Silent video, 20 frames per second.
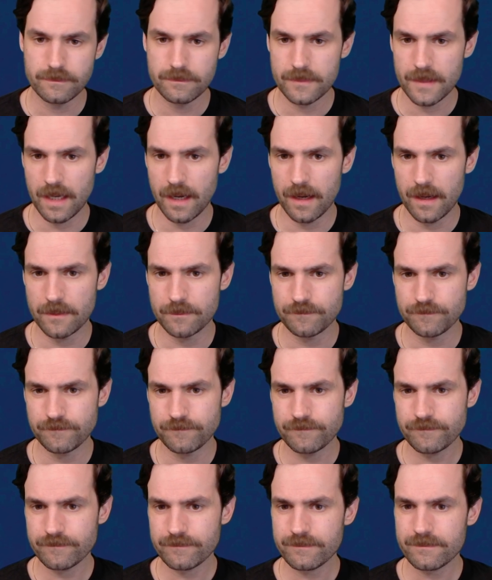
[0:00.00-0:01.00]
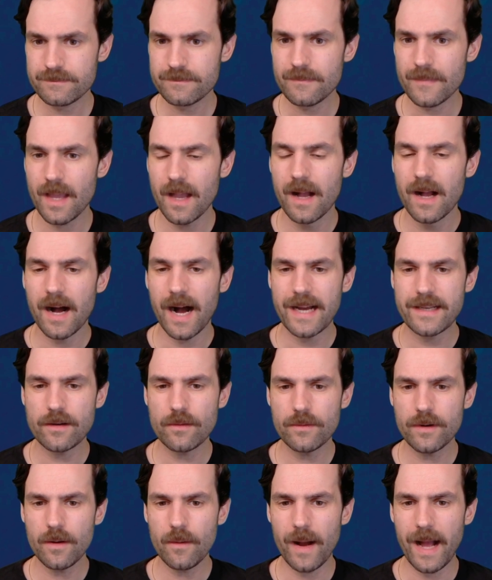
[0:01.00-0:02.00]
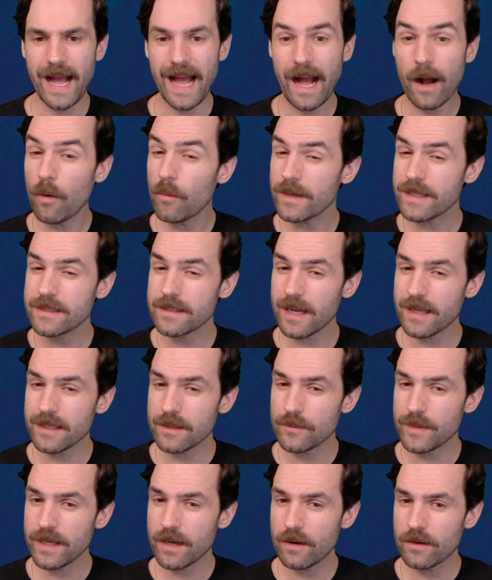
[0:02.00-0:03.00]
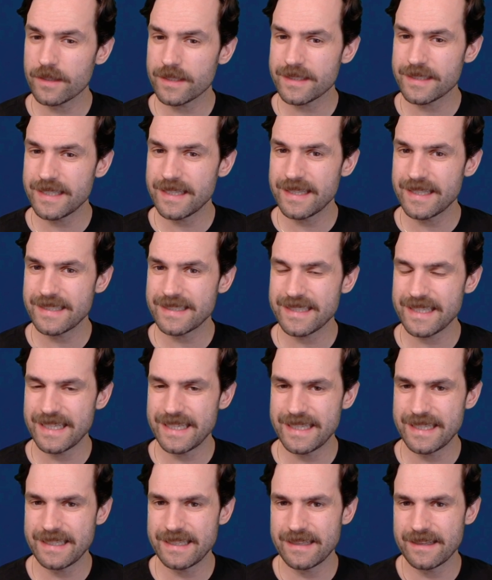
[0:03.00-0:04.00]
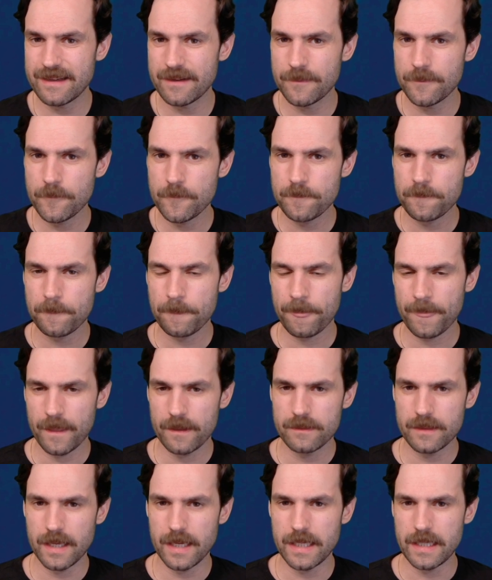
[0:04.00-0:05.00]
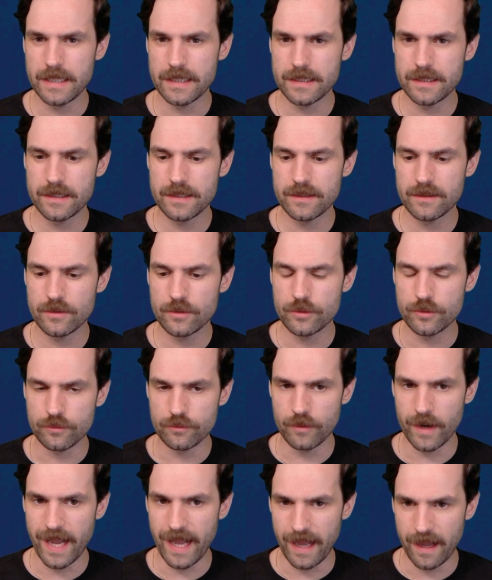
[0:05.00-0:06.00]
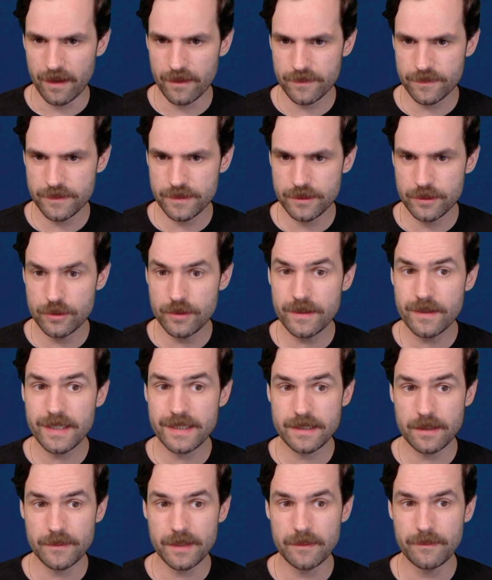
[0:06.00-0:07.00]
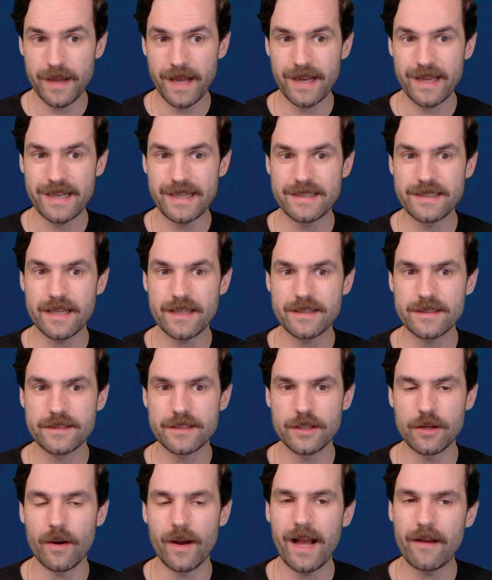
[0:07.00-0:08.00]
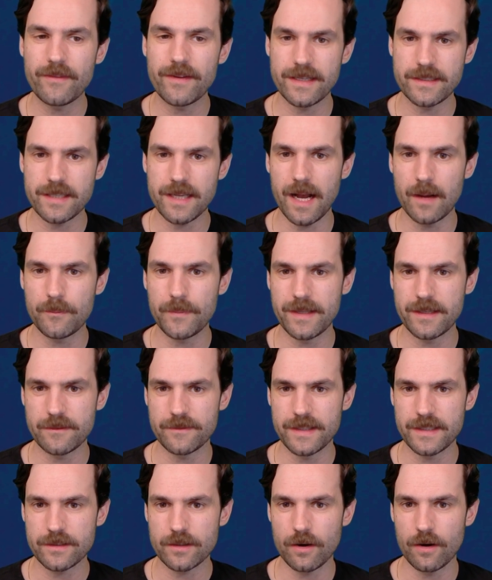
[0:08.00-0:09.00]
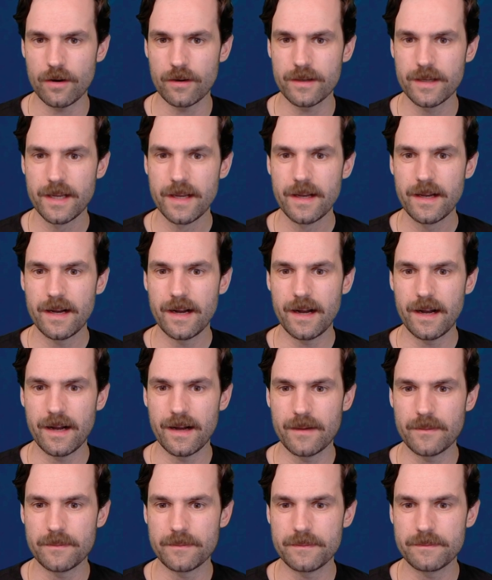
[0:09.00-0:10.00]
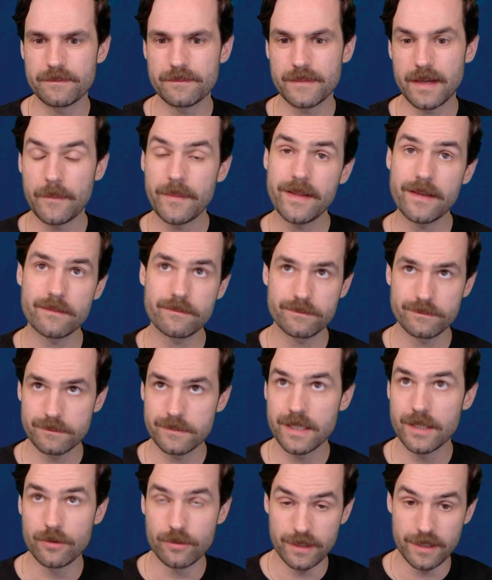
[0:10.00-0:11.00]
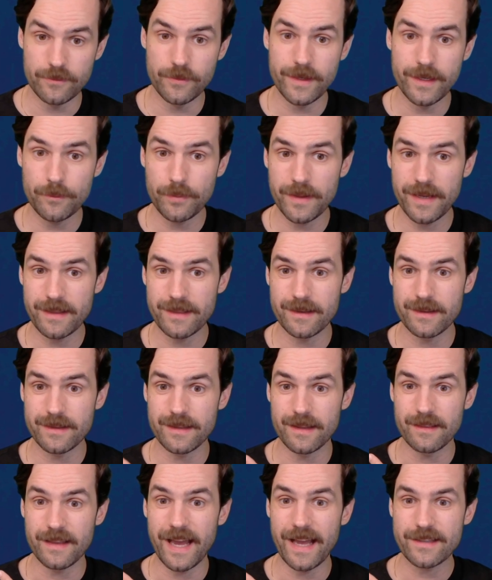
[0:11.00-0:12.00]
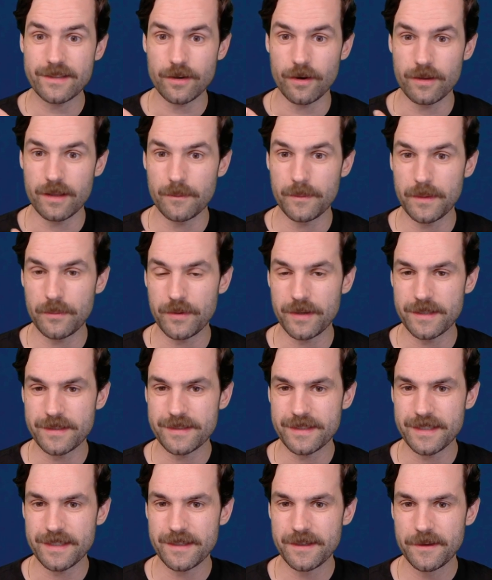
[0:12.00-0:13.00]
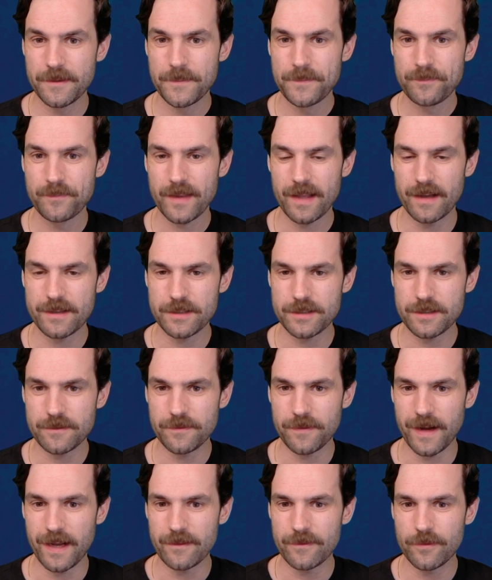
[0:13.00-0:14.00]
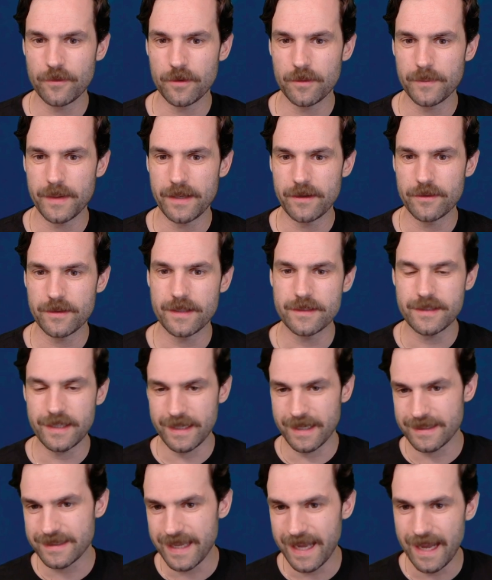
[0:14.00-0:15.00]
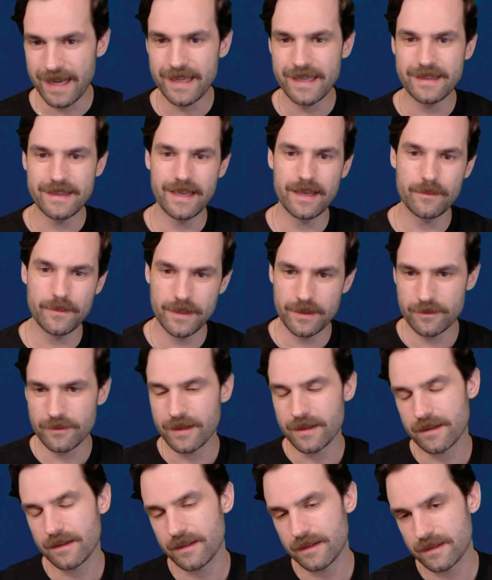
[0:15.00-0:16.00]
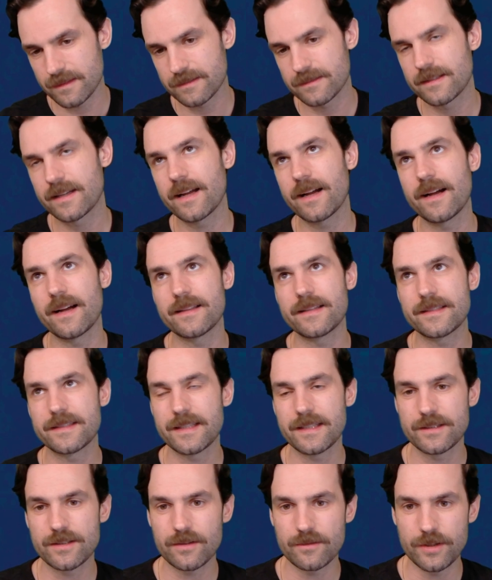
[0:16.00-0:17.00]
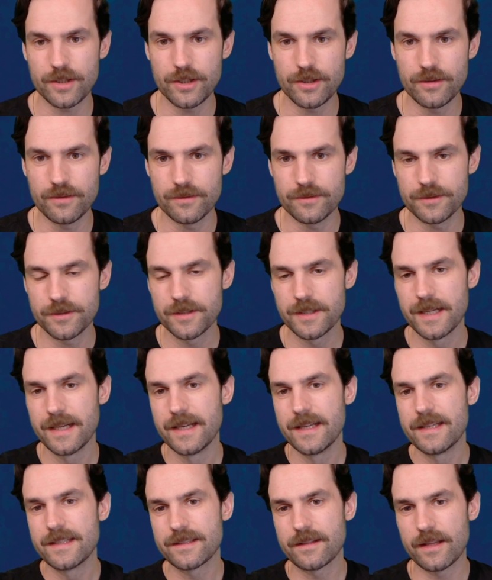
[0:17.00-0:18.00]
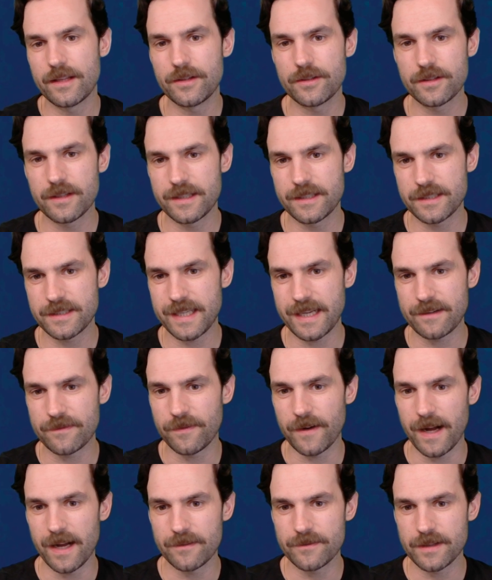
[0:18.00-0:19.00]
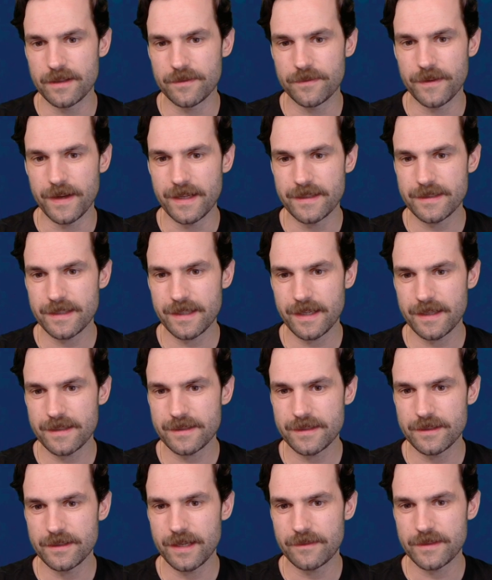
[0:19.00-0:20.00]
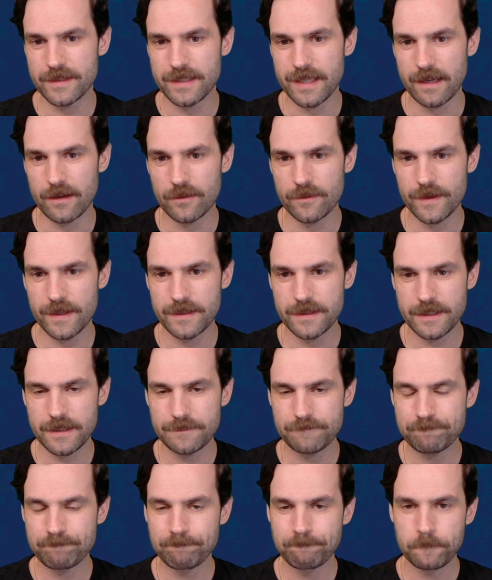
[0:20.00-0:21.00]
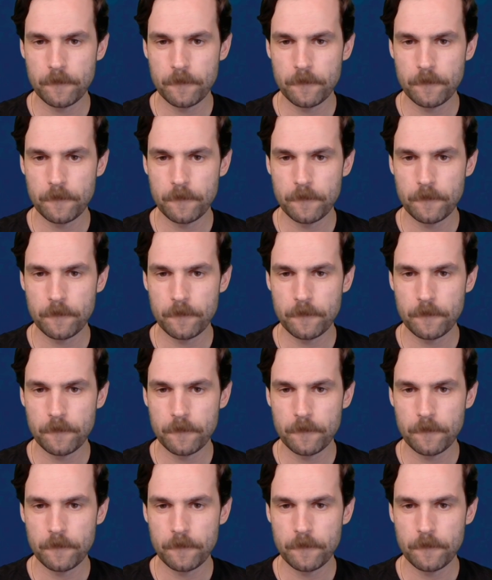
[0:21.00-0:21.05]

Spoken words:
I don't know how excited we are to see this in like draft. You do get something back, and it does, you know, having a top end of this card. I mean, literally, if we could play the last card, that'd be pretty sick. Like just a 5/4 beater that's like attacking them, and they're like, oh god, this thing's so huge. So they usually just take 5 to the face, I guess, and you have to sacrifice it.